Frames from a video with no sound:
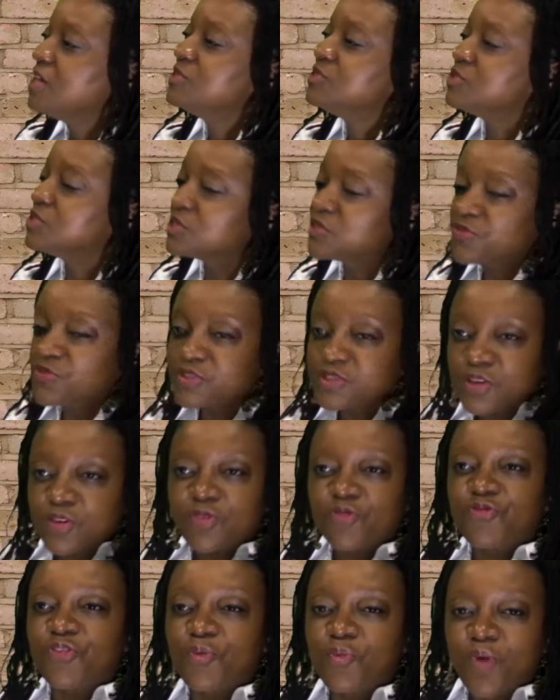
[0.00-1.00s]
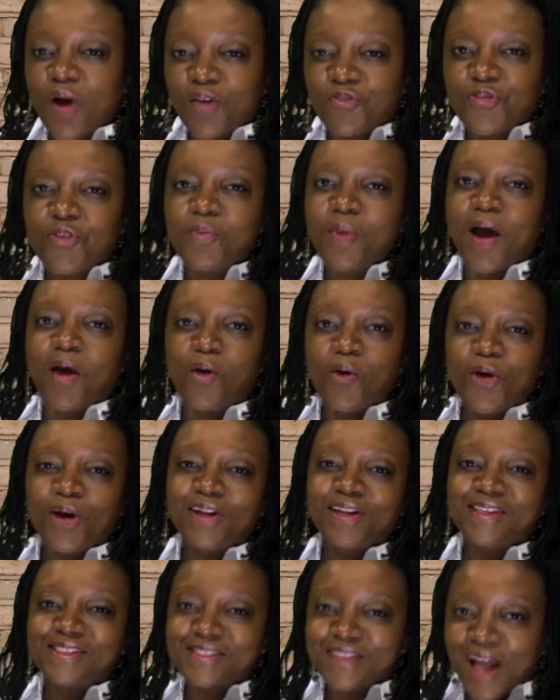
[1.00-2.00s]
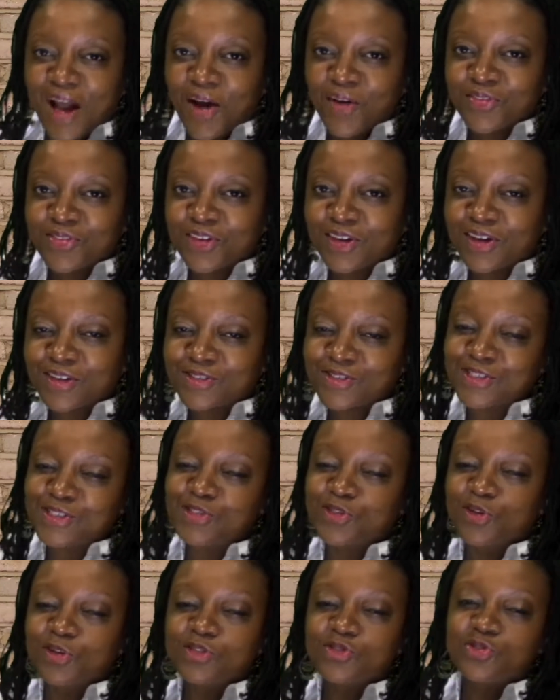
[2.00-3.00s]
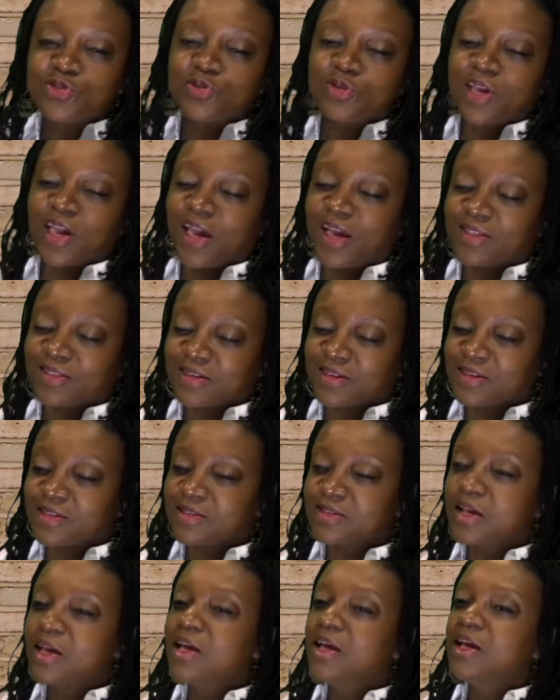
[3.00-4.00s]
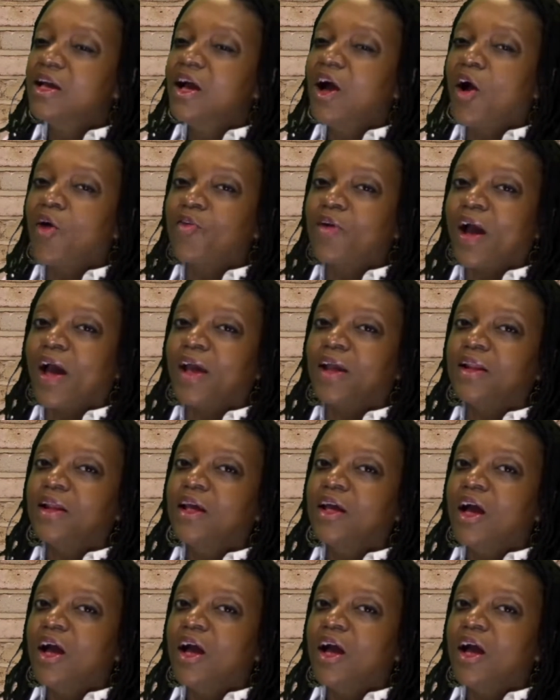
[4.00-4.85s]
just so for my audience out there, just so that you get this, all right?